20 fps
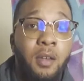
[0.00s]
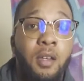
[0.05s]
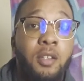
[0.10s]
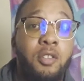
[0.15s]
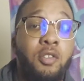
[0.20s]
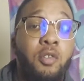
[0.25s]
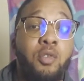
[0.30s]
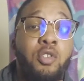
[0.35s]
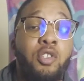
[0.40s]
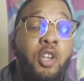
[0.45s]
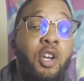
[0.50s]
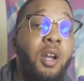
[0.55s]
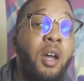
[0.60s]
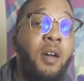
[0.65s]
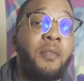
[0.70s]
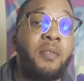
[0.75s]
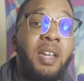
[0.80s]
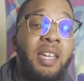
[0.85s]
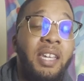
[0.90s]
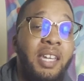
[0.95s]
So start
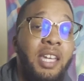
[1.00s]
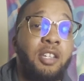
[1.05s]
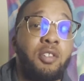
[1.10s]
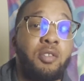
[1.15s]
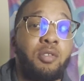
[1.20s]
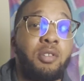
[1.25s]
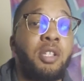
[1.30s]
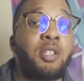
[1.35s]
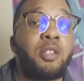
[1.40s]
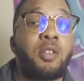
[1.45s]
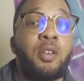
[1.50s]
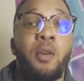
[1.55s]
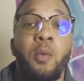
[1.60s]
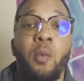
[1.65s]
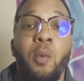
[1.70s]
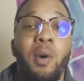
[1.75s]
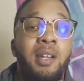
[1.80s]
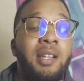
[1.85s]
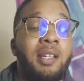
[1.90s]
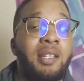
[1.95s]
off and get you just
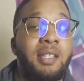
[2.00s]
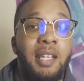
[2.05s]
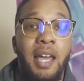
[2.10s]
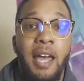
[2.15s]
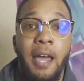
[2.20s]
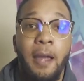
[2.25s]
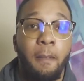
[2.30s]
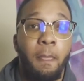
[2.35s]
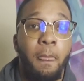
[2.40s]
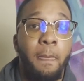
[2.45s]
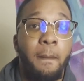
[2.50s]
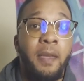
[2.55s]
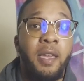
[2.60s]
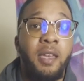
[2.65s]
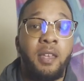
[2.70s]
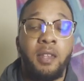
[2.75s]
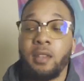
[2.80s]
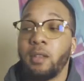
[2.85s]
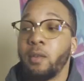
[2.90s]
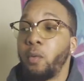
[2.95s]
one design.
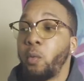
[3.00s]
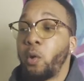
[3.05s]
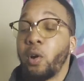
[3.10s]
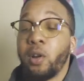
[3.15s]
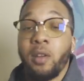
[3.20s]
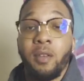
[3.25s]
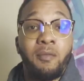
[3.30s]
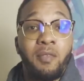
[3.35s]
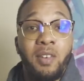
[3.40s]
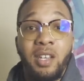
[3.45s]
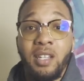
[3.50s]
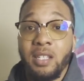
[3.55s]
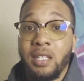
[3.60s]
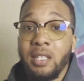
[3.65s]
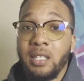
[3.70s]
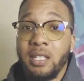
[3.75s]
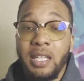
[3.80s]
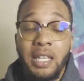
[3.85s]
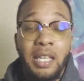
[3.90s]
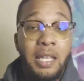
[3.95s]
The
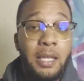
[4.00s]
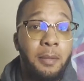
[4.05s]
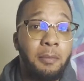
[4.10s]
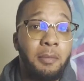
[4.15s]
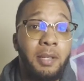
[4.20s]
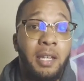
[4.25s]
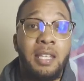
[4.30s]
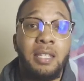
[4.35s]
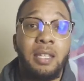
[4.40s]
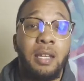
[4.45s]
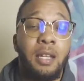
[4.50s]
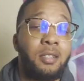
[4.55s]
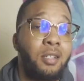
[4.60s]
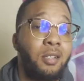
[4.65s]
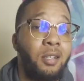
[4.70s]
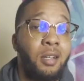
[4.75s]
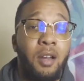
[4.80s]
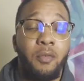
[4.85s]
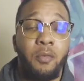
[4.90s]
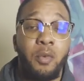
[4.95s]
WRLDINVSN team, they said it
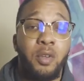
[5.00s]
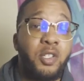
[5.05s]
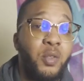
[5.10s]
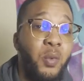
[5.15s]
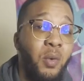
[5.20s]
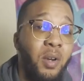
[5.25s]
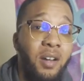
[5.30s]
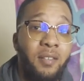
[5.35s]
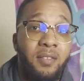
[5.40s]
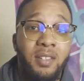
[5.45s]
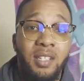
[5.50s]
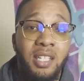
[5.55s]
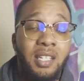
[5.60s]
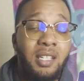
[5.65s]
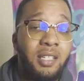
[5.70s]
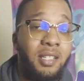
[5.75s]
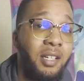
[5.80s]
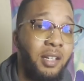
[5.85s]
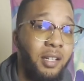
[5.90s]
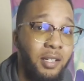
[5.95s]
started off with 12
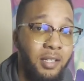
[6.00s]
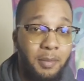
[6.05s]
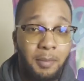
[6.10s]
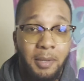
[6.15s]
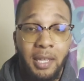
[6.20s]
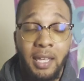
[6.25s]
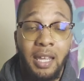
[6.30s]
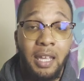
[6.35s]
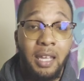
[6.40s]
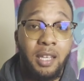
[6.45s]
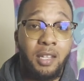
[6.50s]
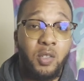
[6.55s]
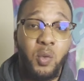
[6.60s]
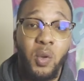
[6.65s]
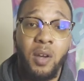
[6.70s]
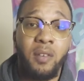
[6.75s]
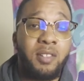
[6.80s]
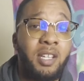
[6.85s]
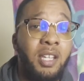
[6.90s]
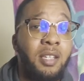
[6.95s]
t-shirts, man.
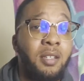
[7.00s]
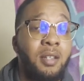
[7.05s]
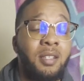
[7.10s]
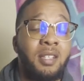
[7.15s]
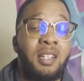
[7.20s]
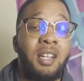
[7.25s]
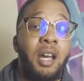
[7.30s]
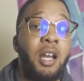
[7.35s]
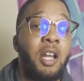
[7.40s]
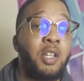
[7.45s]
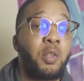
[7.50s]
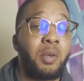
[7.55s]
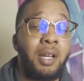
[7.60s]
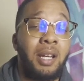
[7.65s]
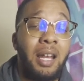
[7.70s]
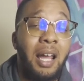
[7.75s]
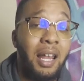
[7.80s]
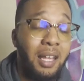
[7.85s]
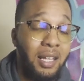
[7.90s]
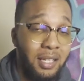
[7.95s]
12 t-shirts and
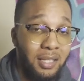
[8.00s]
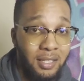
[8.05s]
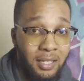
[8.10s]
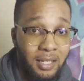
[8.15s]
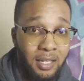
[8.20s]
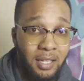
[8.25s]
$120.